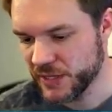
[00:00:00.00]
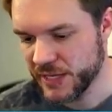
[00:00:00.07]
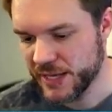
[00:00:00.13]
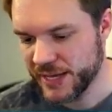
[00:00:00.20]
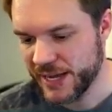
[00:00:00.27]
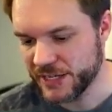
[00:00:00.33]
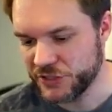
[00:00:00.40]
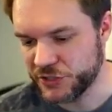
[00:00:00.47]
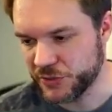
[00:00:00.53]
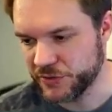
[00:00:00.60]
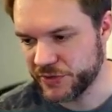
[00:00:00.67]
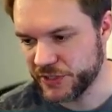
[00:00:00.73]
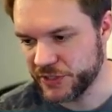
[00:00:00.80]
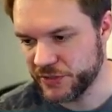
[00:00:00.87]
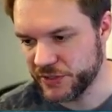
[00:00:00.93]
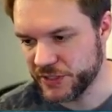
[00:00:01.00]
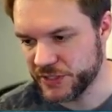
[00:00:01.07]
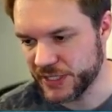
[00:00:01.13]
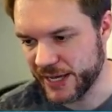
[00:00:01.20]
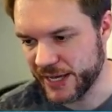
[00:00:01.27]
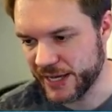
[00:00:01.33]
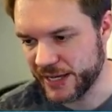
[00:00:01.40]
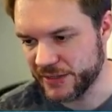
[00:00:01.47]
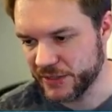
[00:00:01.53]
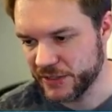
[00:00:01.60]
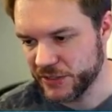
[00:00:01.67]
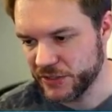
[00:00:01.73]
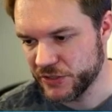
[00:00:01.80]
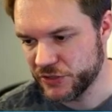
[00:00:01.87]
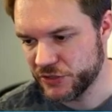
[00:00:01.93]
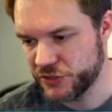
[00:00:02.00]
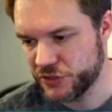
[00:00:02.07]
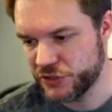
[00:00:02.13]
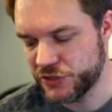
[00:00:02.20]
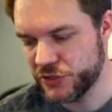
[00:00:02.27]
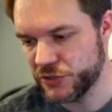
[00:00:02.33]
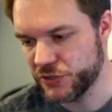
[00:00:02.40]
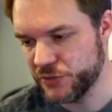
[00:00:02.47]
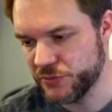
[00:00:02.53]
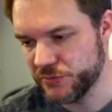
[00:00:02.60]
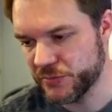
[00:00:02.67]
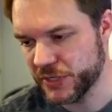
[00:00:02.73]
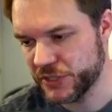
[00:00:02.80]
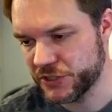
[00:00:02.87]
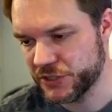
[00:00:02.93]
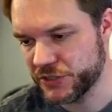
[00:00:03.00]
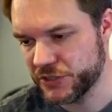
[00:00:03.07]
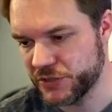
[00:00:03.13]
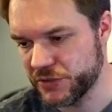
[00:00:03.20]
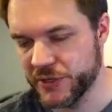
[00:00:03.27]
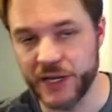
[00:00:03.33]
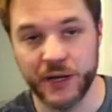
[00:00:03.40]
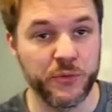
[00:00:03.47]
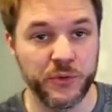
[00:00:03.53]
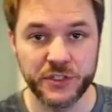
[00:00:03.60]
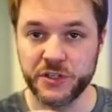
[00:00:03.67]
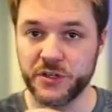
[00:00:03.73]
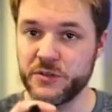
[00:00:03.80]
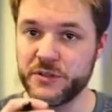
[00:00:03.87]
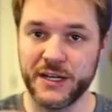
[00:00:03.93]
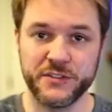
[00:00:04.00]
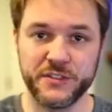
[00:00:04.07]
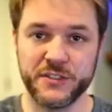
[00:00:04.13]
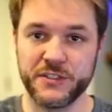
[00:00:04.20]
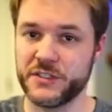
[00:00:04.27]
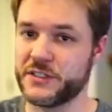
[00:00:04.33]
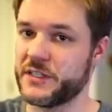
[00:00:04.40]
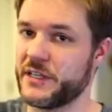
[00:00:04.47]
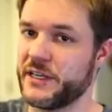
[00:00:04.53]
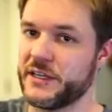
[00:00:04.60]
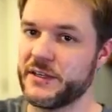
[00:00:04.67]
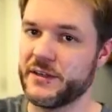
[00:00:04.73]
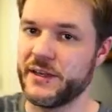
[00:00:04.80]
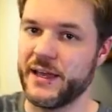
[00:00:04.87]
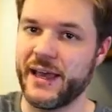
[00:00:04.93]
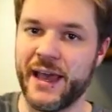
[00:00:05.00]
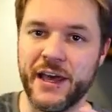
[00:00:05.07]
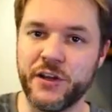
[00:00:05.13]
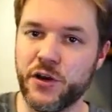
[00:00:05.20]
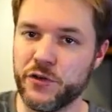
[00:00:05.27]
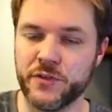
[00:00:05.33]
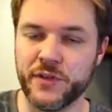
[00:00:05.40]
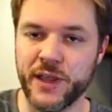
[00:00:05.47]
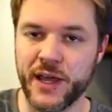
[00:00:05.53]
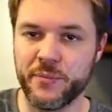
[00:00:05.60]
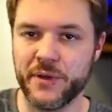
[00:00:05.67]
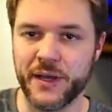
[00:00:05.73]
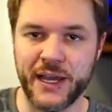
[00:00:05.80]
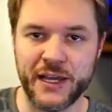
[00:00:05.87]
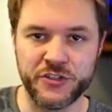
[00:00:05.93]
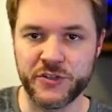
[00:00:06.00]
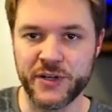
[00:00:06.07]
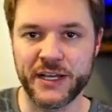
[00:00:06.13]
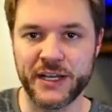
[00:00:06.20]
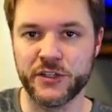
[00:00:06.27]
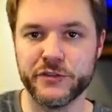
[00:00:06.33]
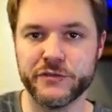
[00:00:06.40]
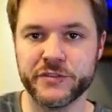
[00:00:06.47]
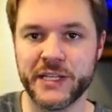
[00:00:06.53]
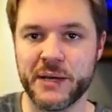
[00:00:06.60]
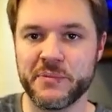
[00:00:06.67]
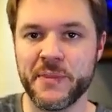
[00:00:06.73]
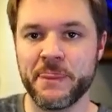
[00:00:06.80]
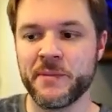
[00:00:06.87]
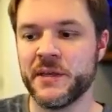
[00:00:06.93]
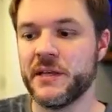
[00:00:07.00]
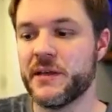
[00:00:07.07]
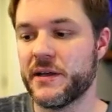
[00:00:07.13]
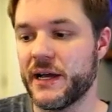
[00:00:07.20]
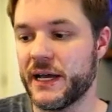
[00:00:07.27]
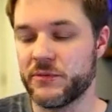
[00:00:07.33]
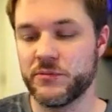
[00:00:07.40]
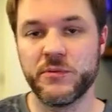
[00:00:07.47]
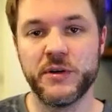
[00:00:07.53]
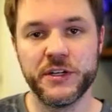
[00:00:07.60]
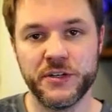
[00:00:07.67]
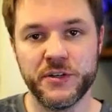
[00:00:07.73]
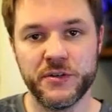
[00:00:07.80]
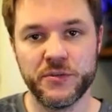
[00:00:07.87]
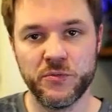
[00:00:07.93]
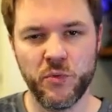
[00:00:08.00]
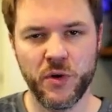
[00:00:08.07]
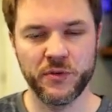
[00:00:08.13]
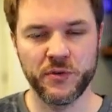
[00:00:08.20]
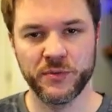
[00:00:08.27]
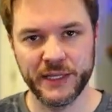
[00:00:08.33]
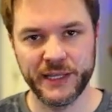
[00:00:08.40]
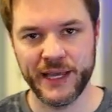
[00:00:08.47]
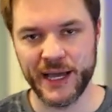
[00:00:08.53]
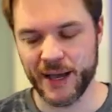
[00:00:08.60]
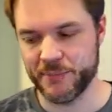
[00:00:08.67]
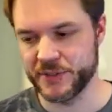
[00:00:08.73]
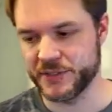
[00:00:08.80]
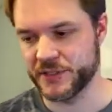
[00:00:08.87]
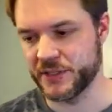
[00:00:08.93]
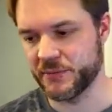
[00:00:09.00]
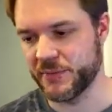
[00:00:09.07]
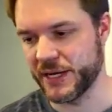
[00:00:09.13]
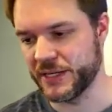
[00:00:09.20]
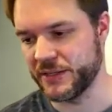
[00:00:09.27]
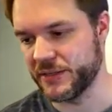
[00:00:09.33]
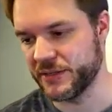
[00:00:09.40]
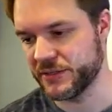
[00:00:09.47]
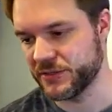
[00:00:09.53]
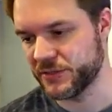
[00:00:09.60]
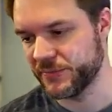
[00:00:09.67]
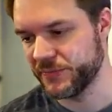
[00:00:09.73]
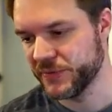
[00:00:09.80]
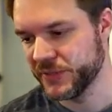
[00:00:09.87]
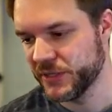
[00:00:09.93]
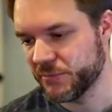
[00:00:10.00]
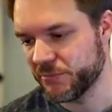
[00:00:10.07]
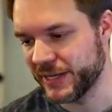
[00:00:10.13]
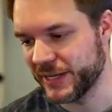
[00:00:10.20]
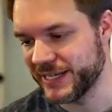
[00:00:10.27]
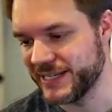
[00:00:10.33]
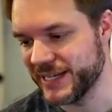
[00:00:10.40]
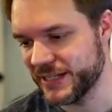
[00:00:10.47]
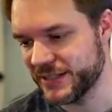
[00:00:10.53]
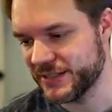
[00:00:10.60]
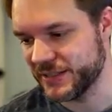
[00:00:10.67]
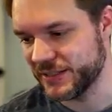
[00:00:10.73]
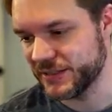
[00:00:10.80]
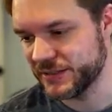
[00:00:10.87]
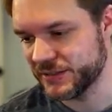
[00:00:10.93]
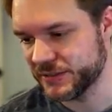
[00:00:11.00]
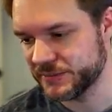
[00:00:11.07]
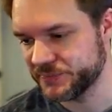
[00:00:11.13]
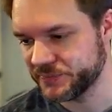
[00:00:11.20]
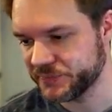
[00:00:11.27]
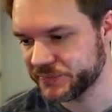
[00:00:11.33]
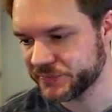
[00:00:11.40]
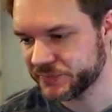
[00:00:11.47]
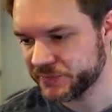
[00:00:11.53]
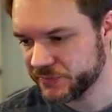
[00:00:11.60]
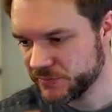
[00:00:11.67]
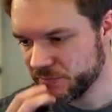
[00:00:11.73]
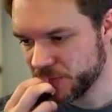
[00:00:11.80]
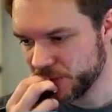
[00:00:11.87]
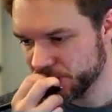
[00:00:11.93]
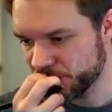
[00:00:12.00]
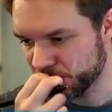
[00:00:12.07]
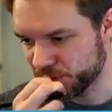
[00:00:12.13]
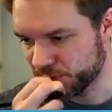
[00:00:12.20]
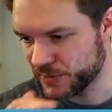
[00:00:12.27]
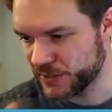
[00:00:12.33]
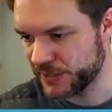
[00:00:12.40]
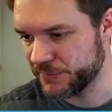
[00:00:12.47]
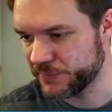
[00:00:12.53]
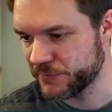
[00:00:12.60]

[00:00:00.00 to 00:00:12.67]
I don't think you need to add too much to it. I wouldn't go down to just like add overlap, add drag and overlap. I'd want to know what really happens to the body there. So my guess is, for one,